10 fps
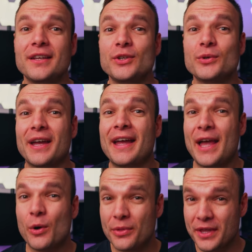you get a
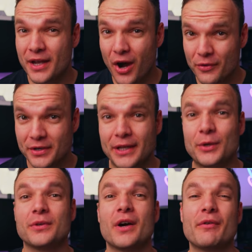healthy current
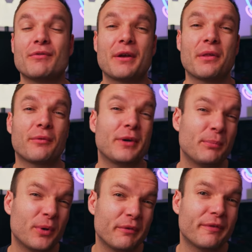yield of around
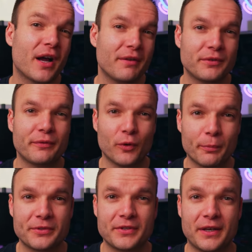3.5 to
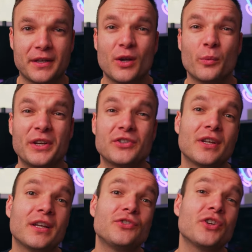4%, which,
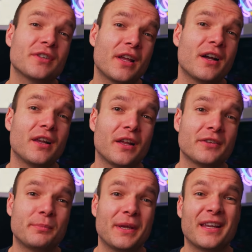just like our
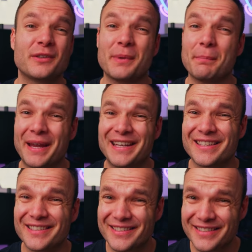last pick, has been paid
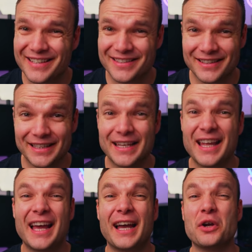consistently
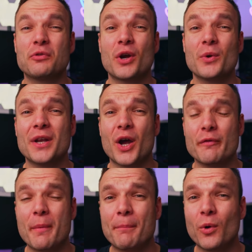and grown
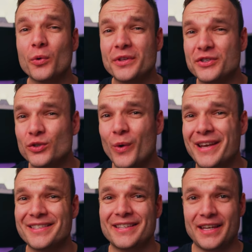over more than
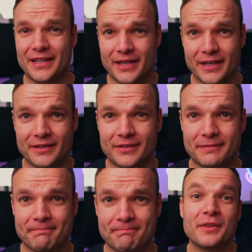20 years.
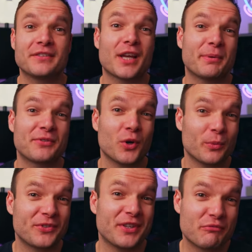This type of stock
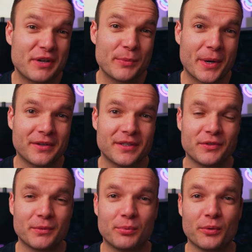would sit really well in a
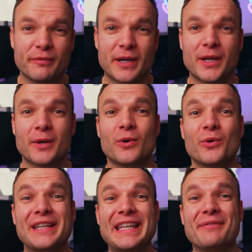dividend portfolio
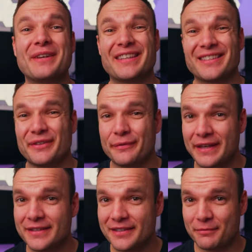or even as a
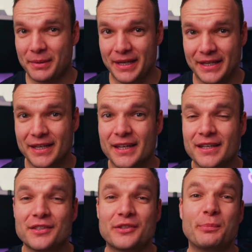defensive play
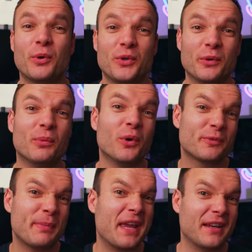to support your more
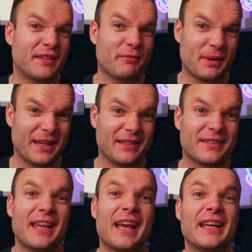speculative plays
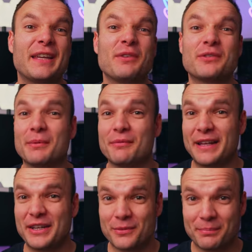and give you some
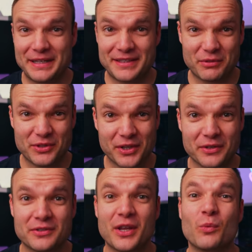inflation beating
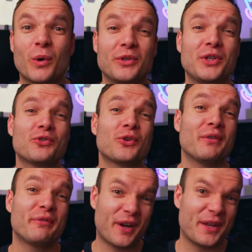returns while you try
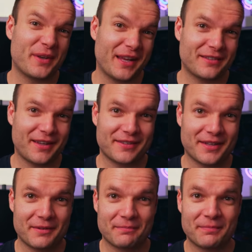and find the next
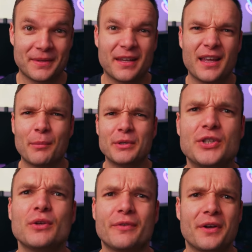Tesla. And when you
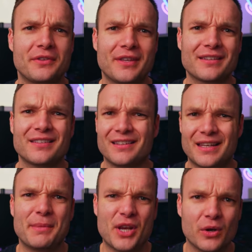do find the Tesla,
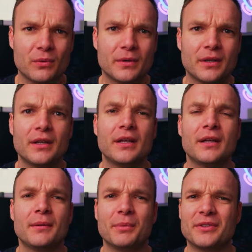let me know.
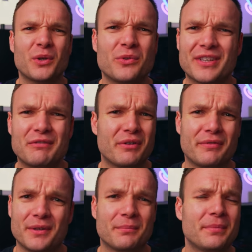But don't say
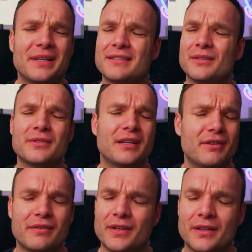Rivian. Please don't say
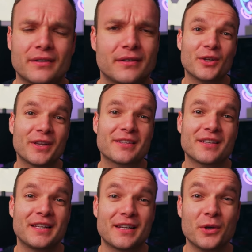Rivian. Looking
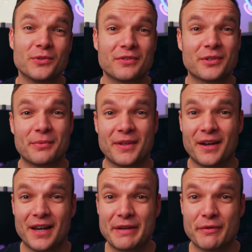slightly closer at some of their
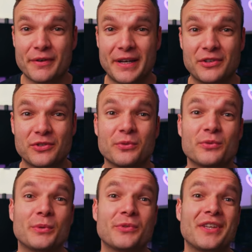high-level
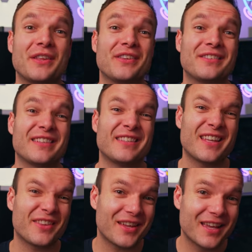financials, we'll see that this is
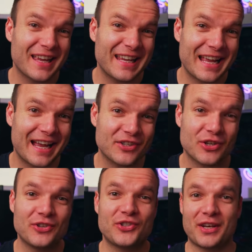another
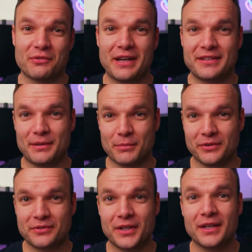cash-generating
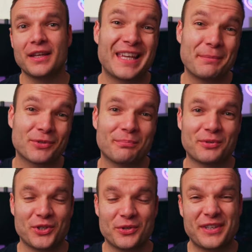monster. Keeps on
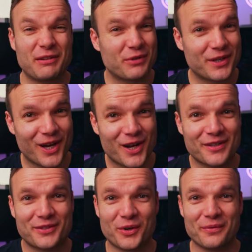producing
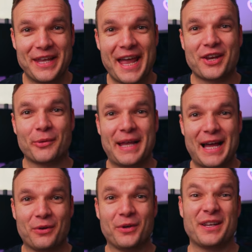regardless of the economic
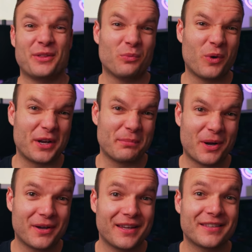outlook in the wider
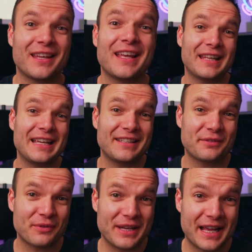markets. Latest
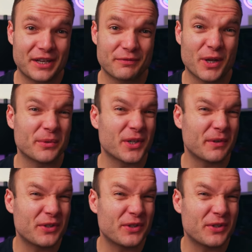free cash flow is over